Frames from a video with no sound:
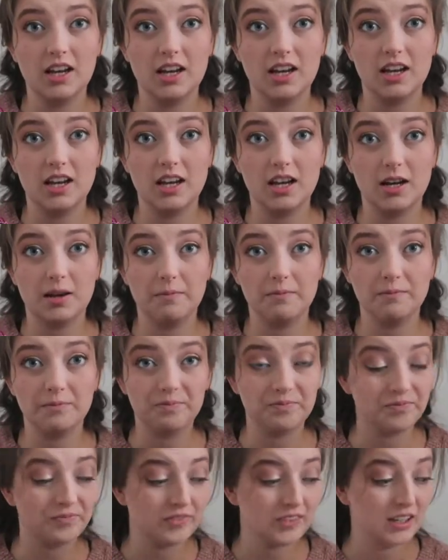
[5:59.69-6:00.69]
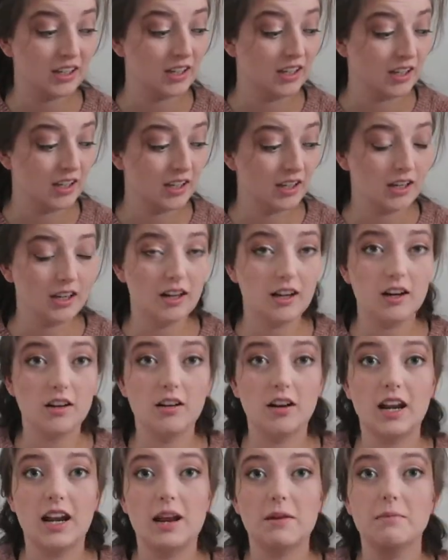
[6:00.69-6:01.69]
Oh,
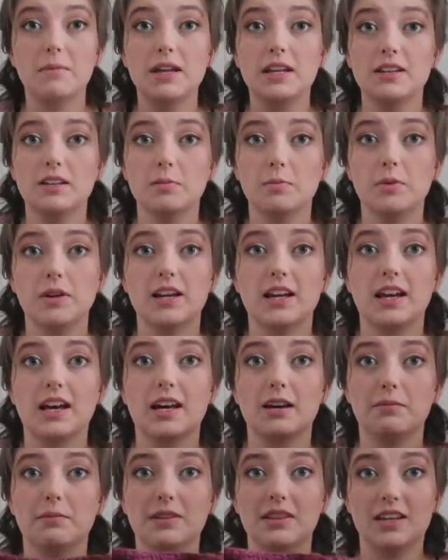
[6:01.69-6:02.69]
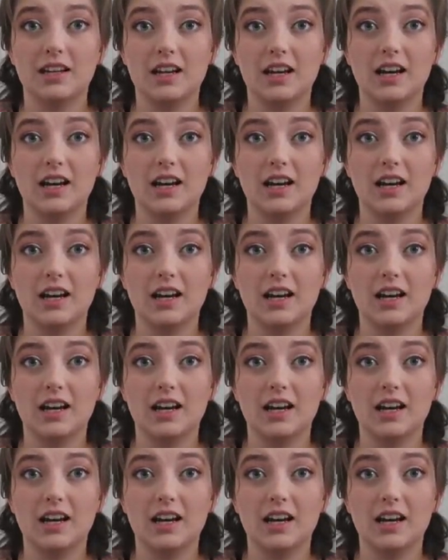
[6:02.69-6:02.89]
and I meant to bring up the